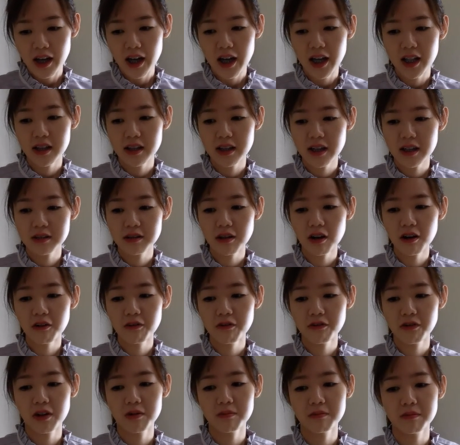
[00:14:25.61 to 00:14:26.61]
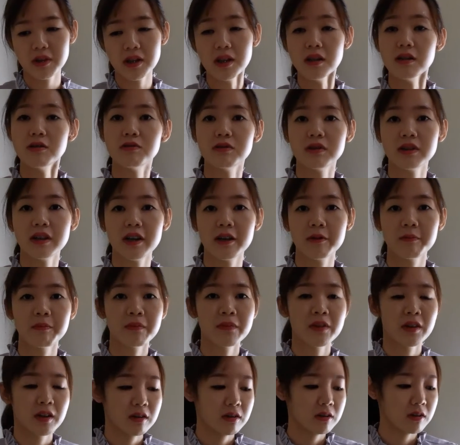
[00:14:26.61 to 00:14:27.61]
And that's all from me today.
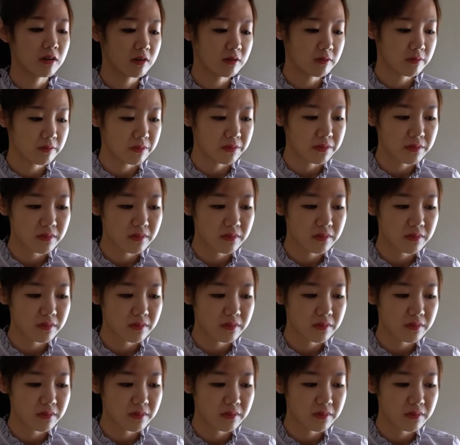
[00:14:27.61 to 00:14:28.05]
So